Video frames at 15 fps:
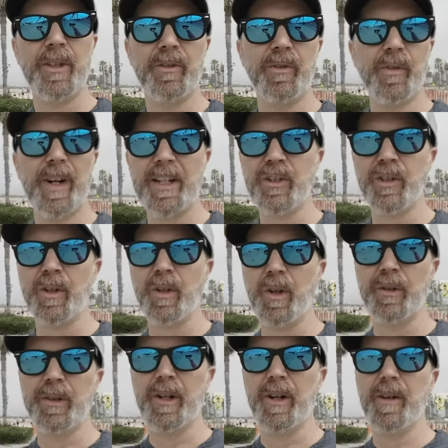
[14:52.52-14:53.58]
the directional
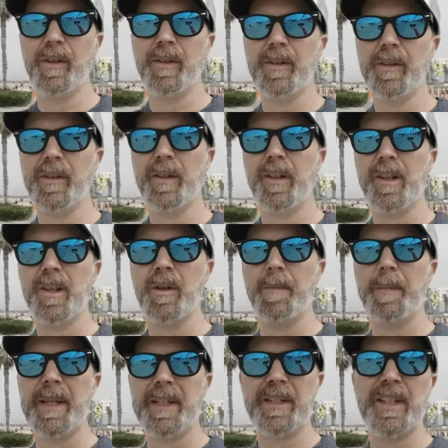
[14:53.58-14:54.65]
audio to
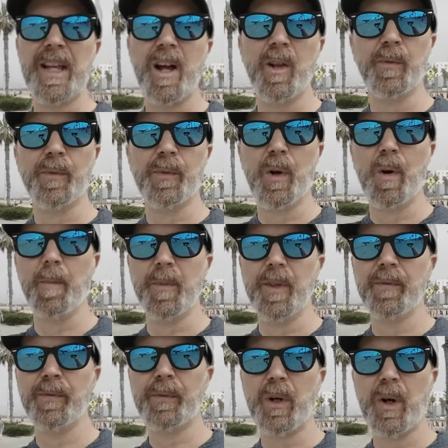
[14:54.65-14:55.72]
pick sound from
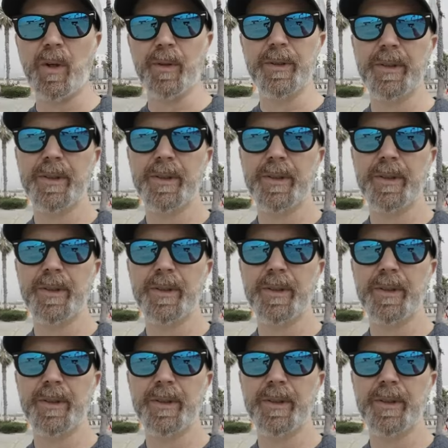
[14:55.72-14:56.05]
front.